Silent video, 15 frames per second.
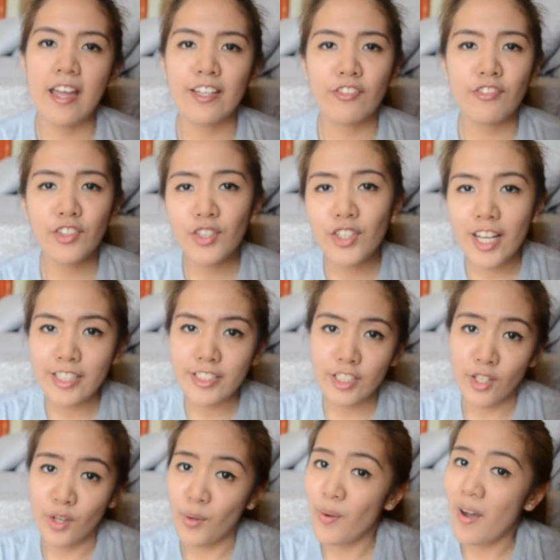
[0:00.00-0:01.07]
And a few days
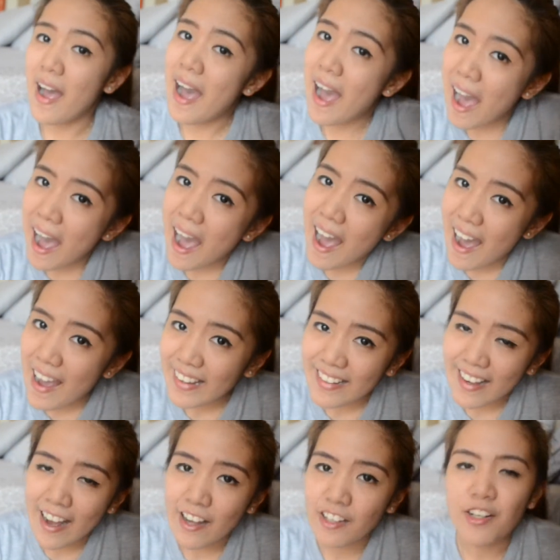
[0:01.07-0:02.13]
ago, I
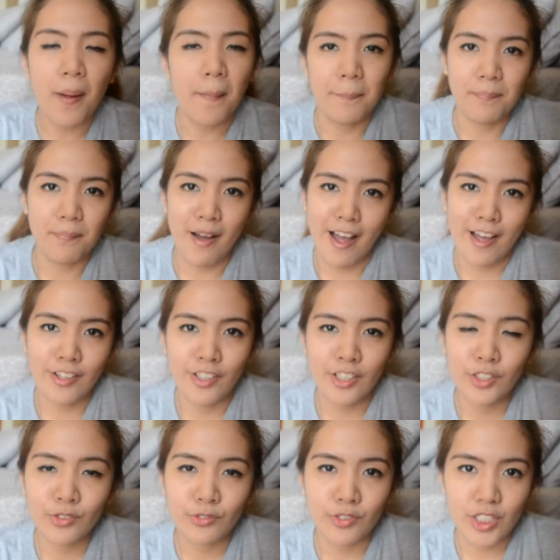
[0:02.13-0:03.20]
got my
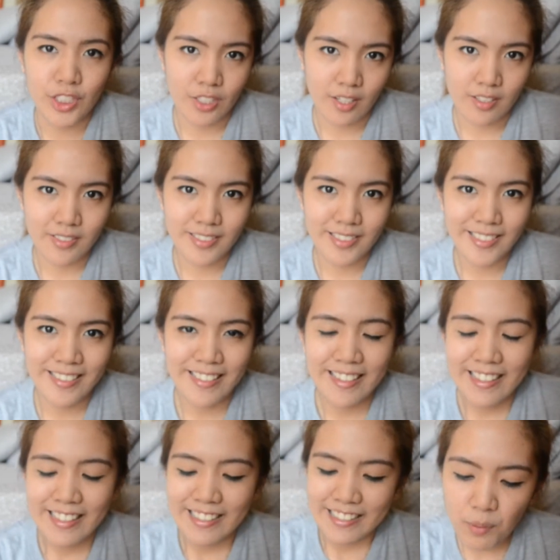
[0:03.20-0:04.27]
result.
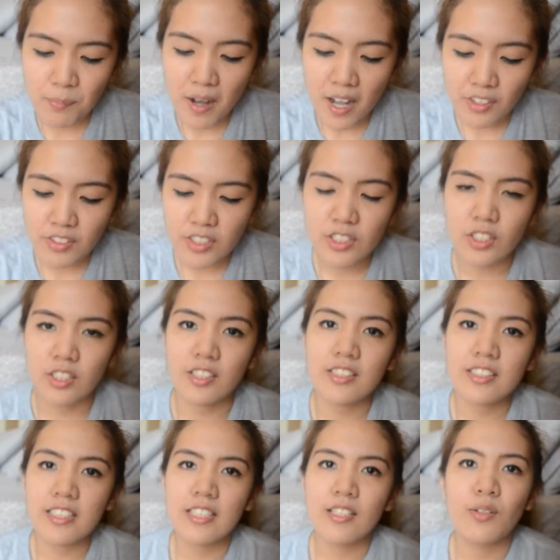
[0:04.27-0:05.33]
My
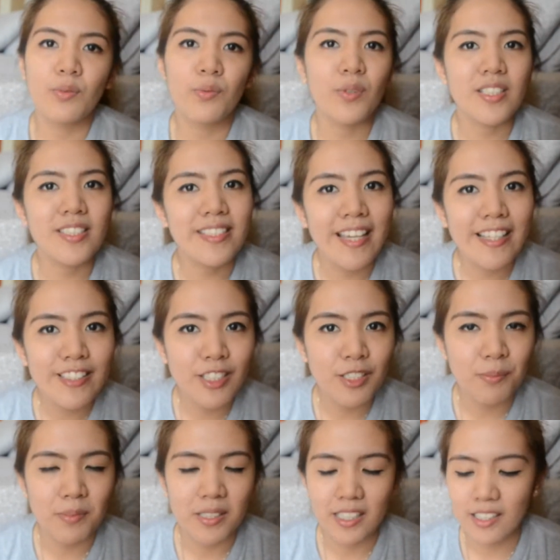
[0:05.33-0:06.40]
result was sent
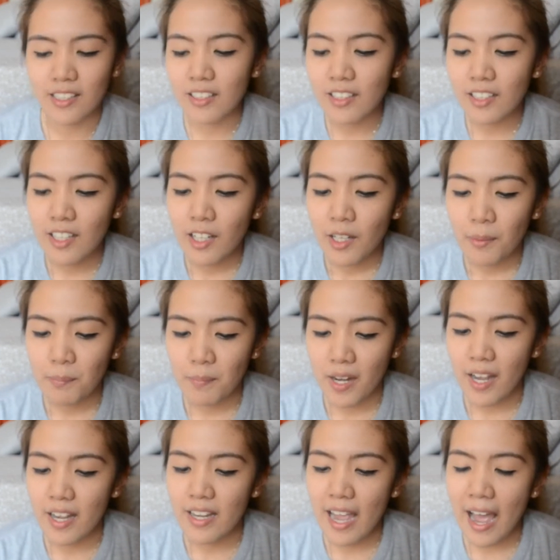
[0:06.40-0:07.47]
to me
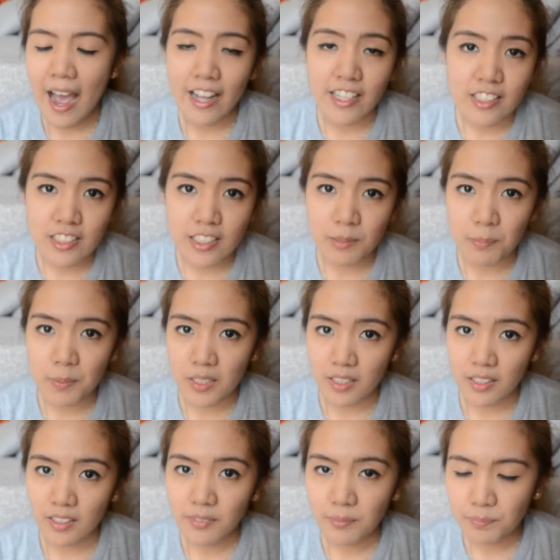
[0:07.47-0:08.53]
by
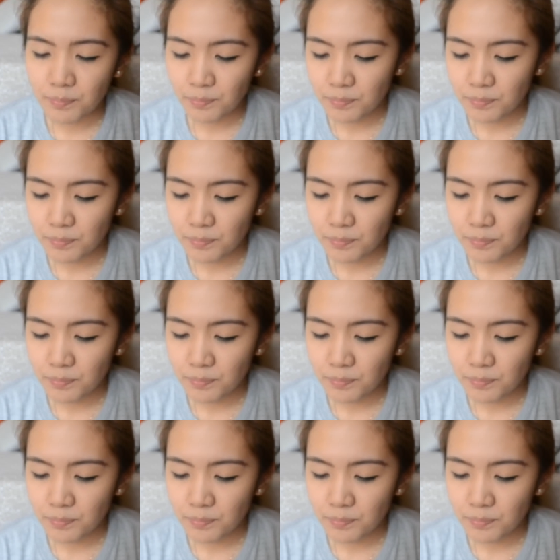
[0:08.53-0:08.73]
IDP